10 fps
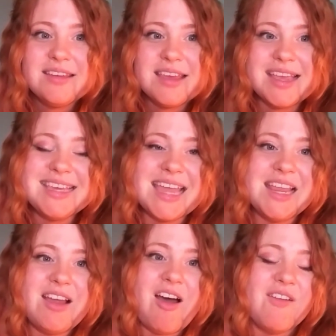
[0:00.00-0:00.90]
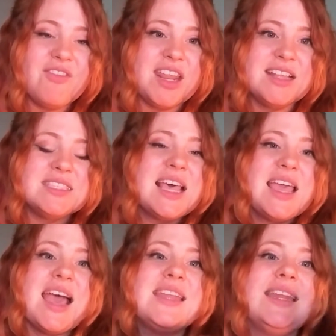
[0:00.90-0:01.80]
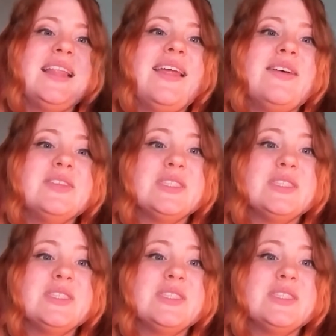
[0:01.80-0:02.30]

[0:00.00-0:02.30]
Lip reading: and gain confidence, and it allows